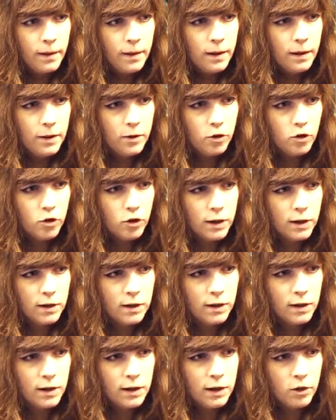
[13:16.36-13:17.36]

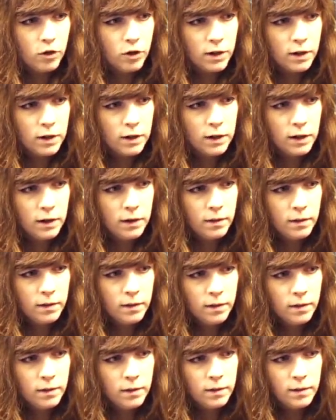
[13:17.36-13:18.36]
Interesting, interesting.
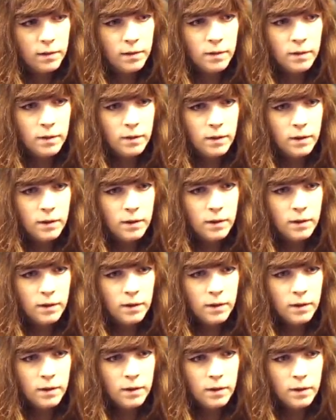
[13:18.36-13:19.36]

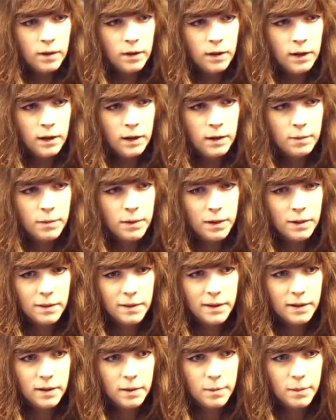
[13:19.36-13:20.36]
Alright, I
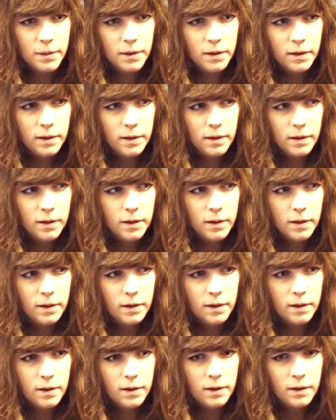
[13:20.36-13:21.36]
guess I'm a,
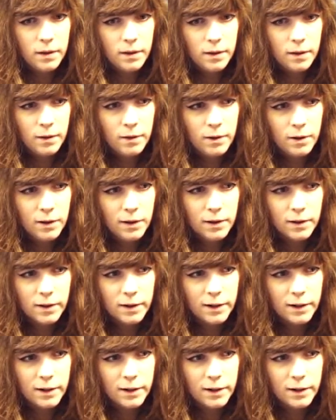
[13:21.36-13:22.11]
Oh god, there's